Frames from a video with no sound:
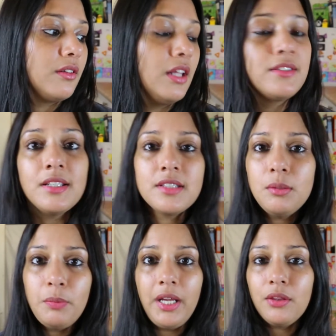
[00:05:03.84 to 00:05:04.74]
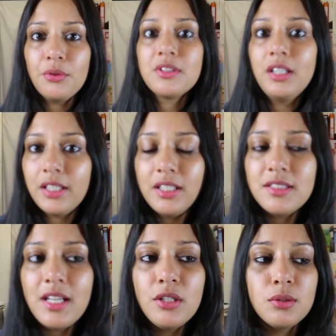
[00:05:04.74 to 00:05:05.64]
it doesn't make those clicking
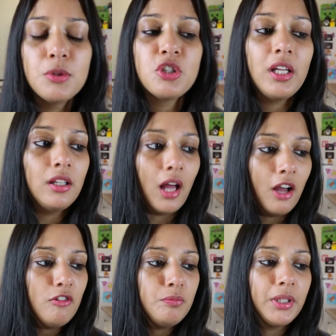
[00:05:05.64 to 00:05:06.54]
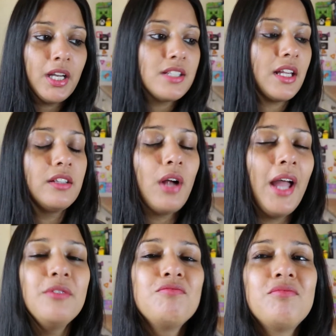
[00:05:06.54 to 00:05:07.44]
sounds, which I love, because
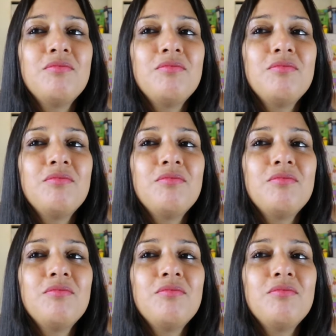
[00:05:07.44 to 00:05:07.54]
I